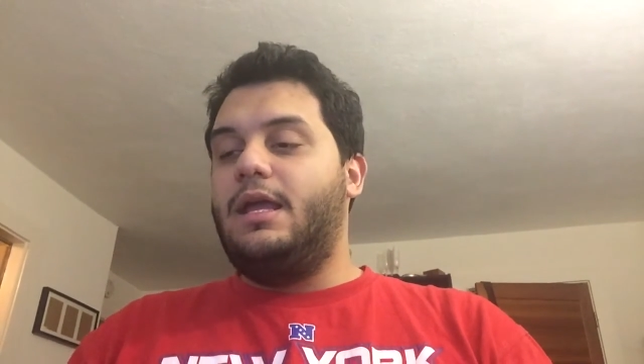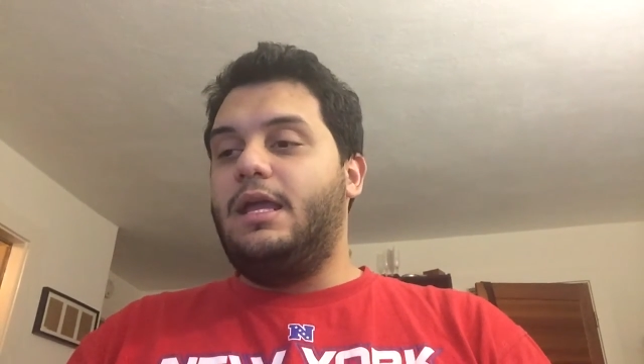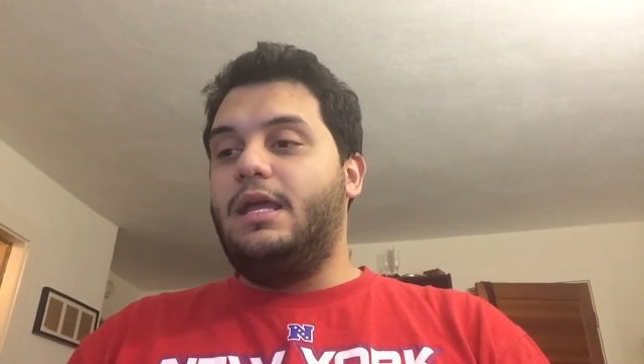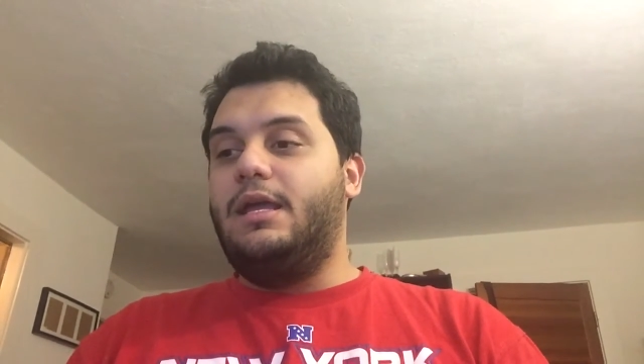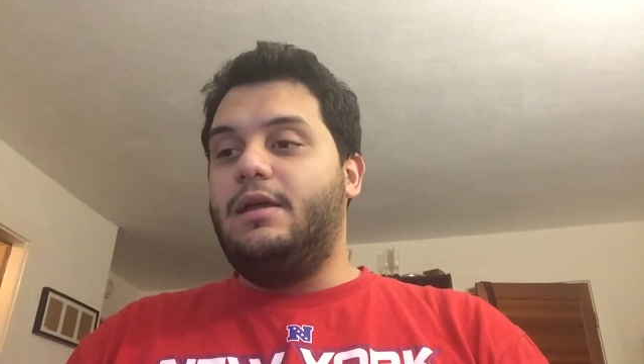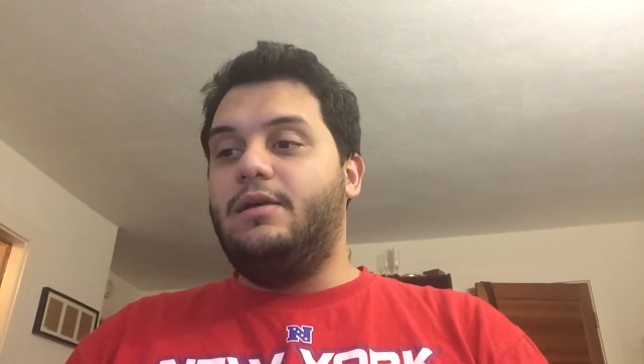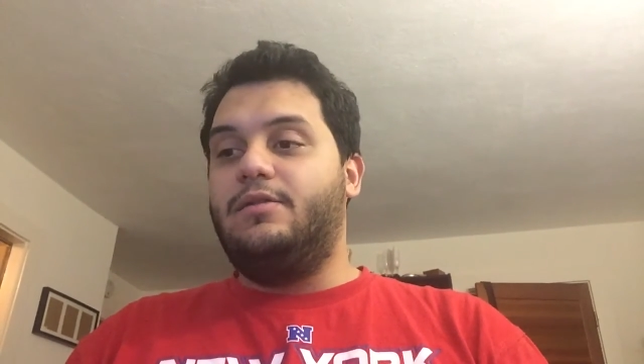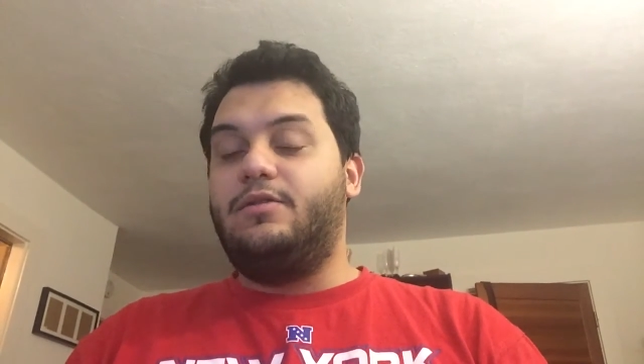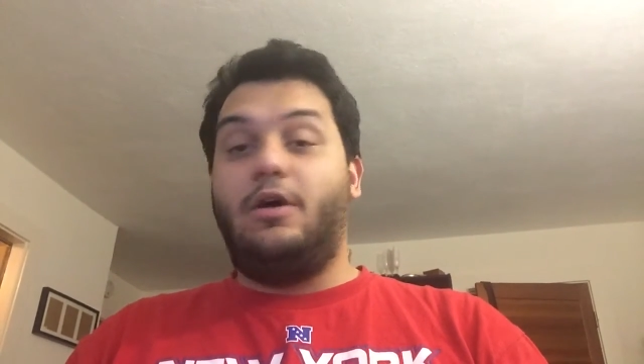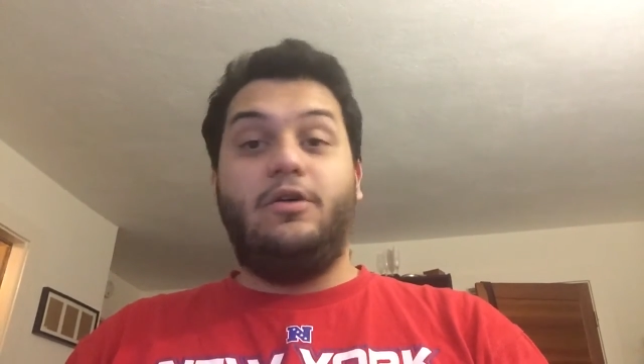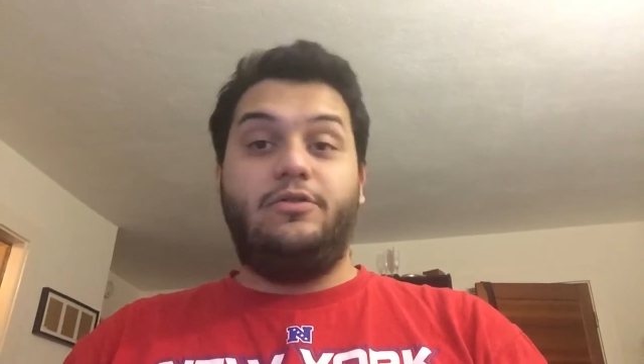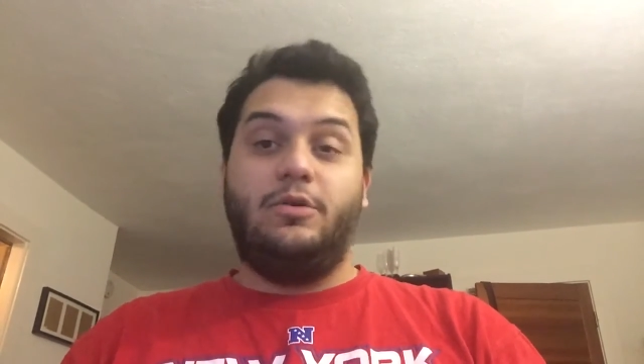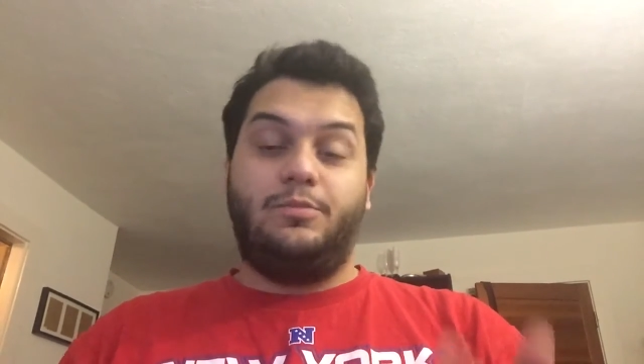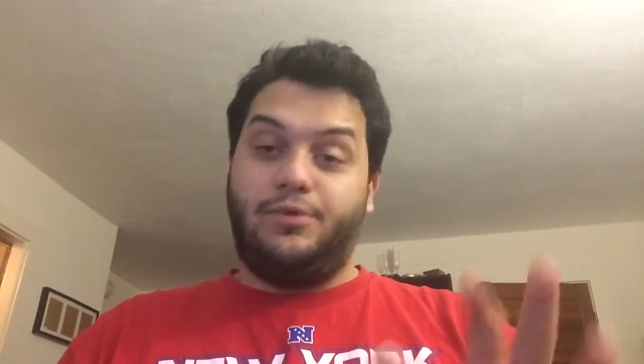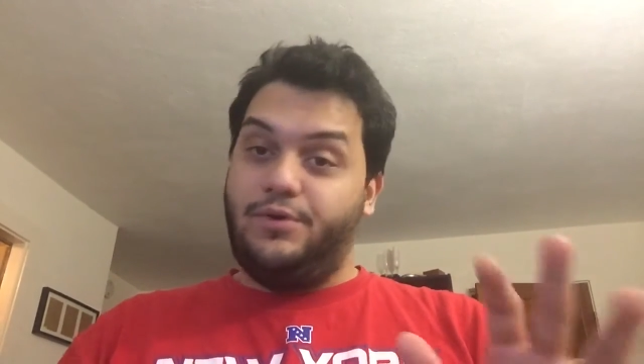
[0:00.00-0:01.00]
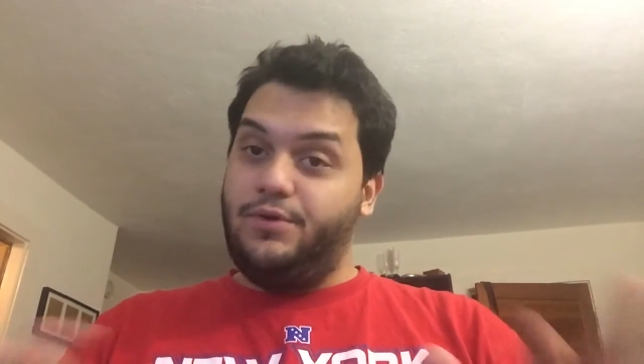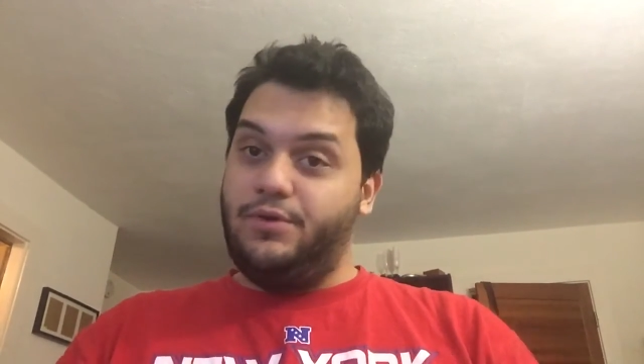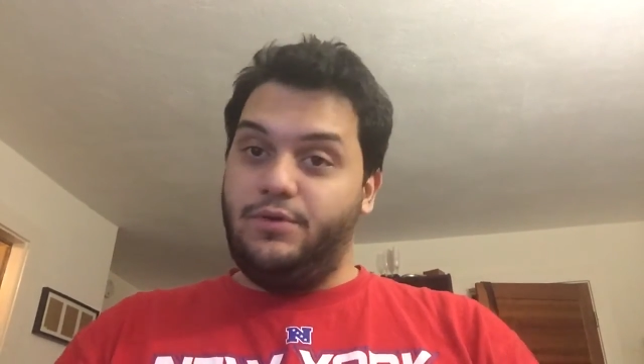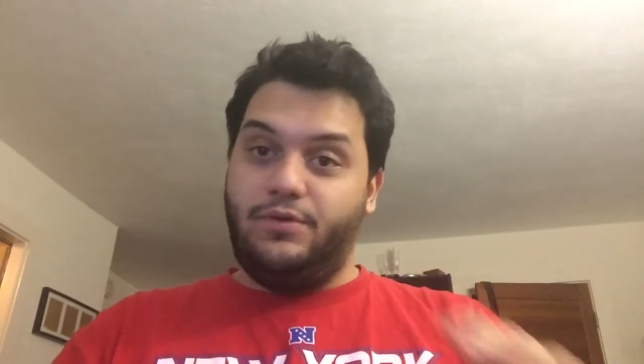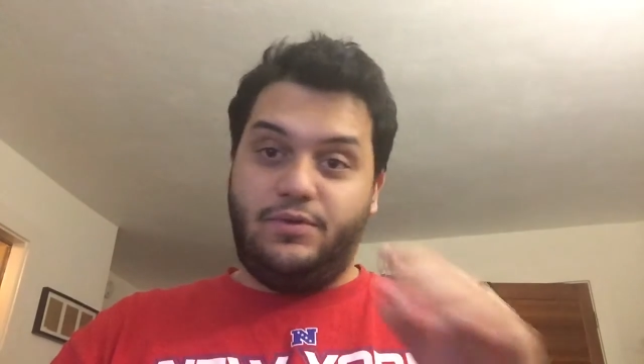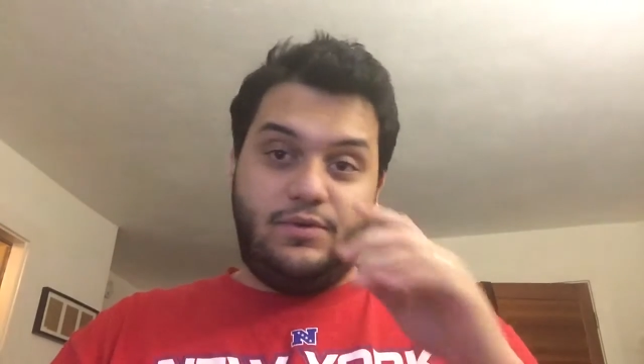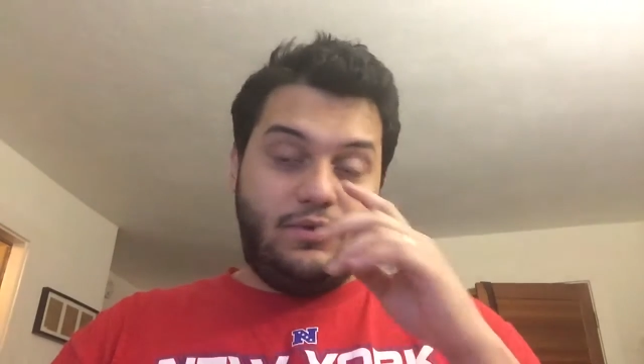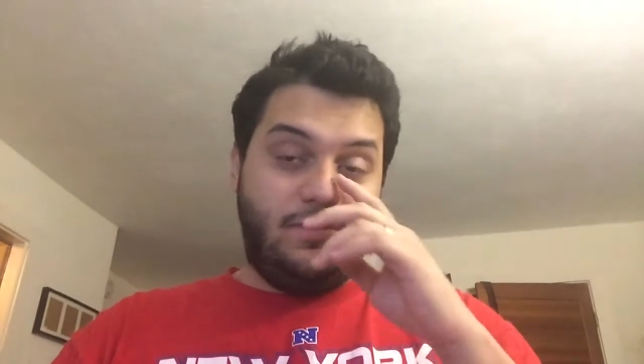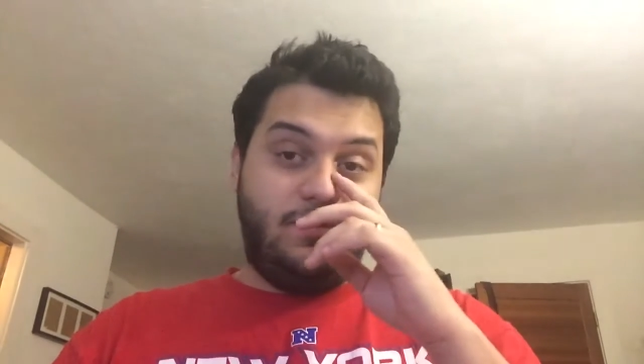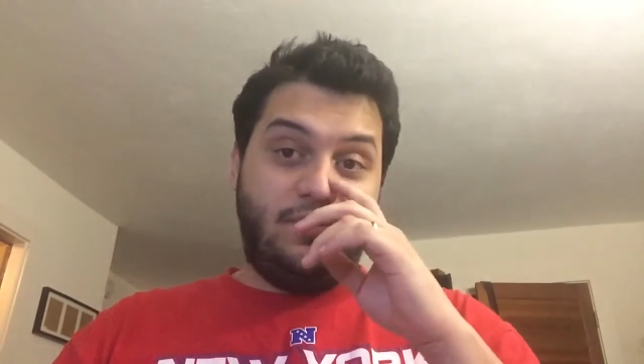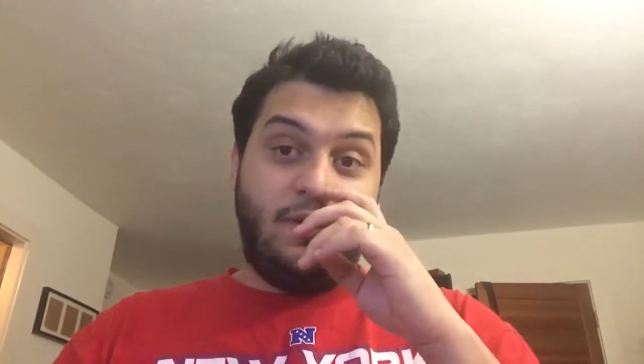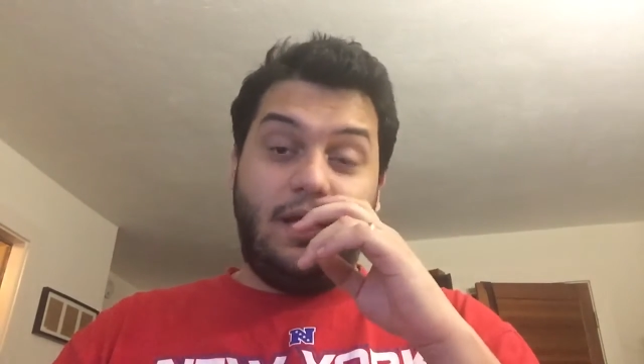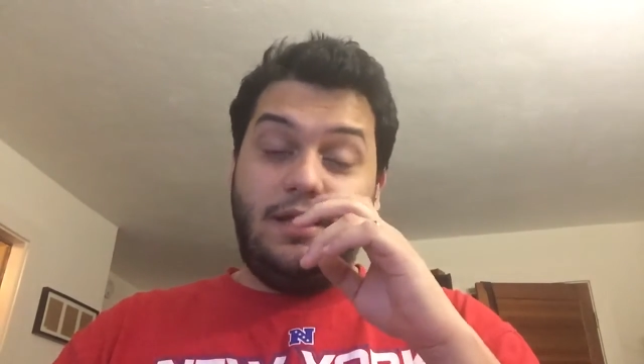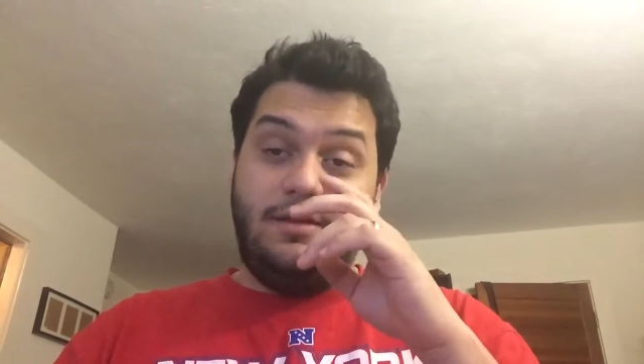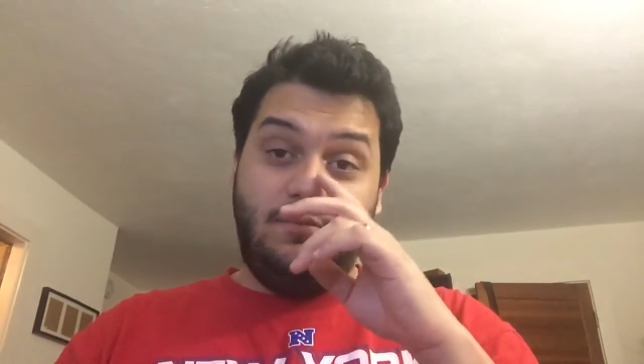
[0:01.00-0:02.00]
is also produce
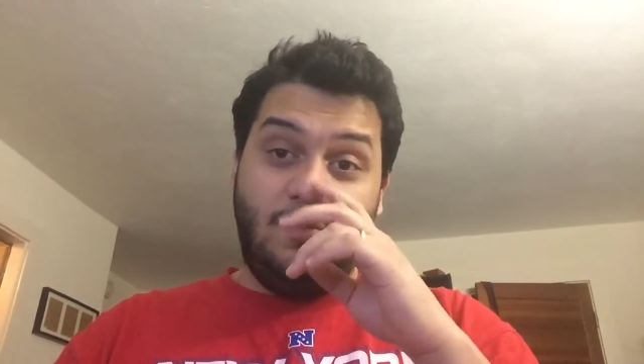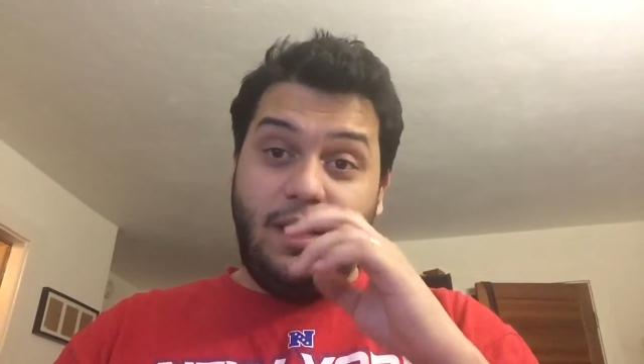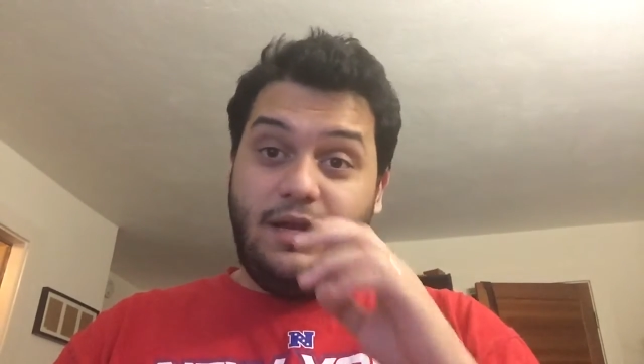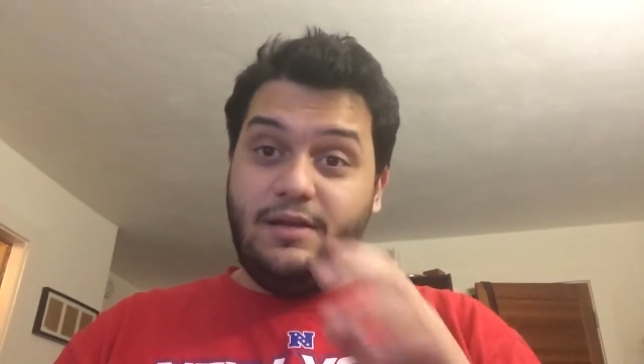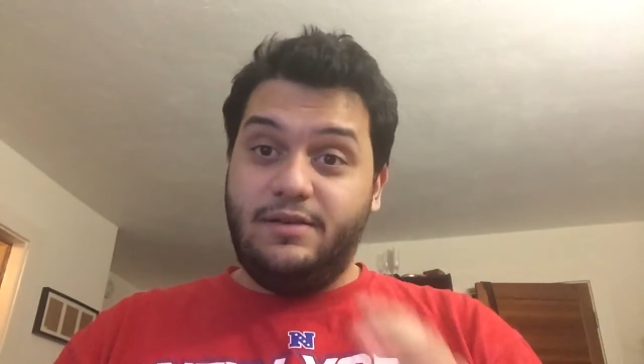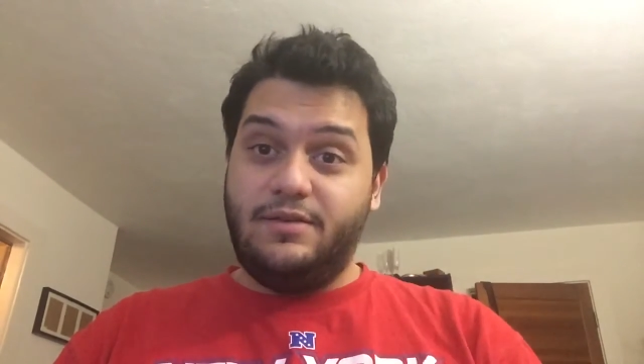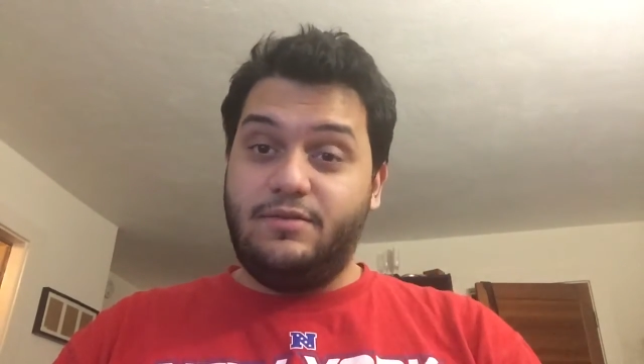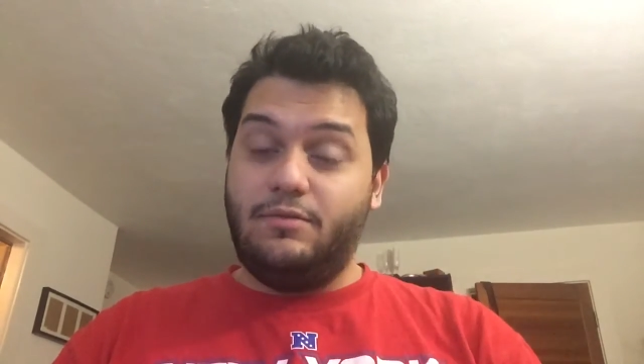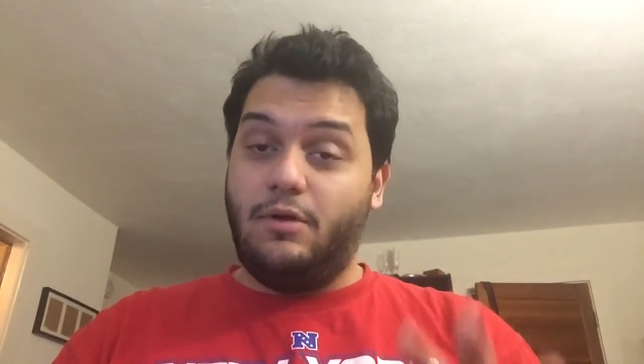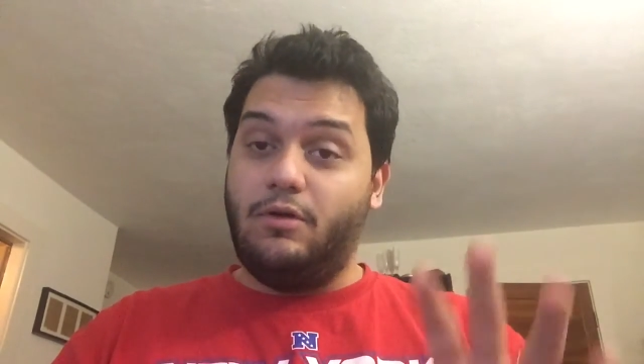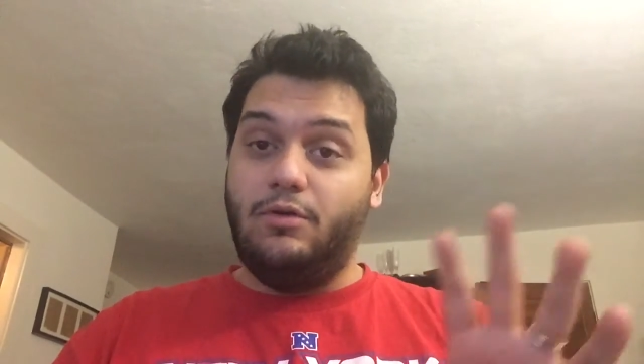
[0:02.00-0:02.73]
handmades,